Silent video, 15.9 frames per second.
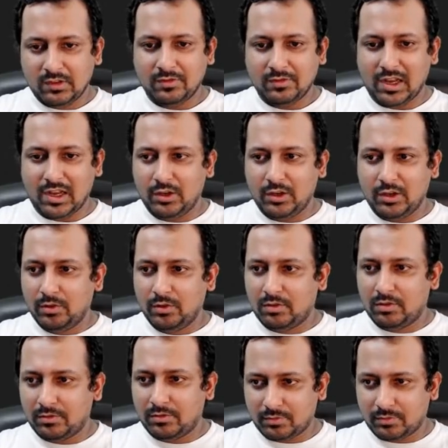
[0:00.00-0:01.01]

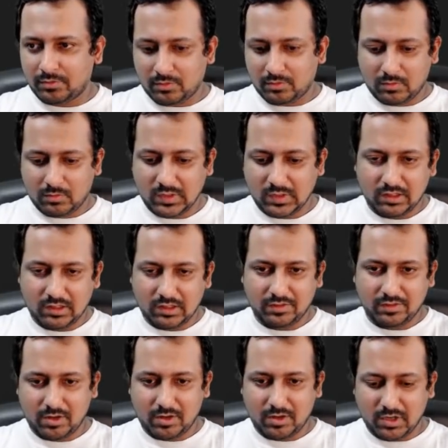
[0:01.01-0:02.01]
values and
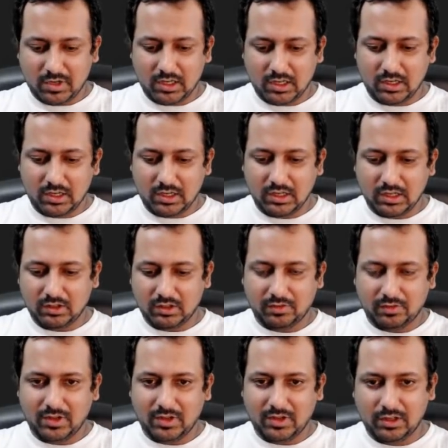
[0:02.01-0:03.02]
divide by length
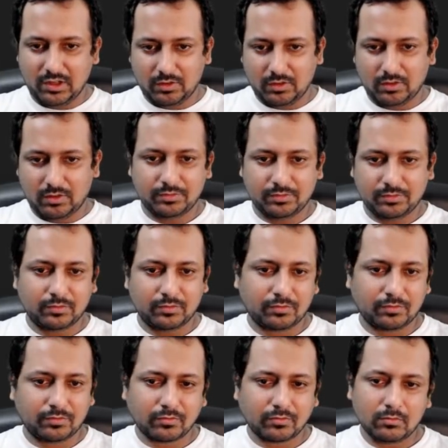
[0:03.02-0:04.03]
of values.
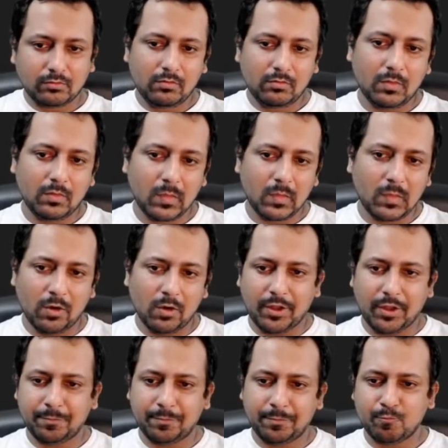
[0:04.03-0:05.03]

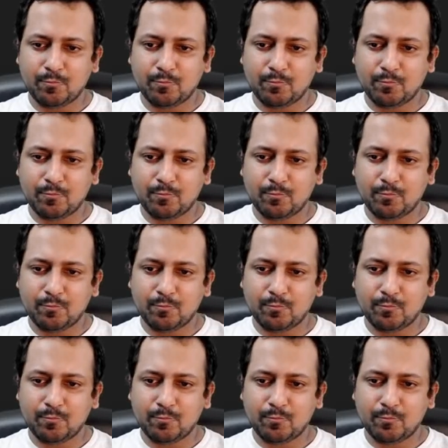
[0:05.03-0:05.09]
Okay.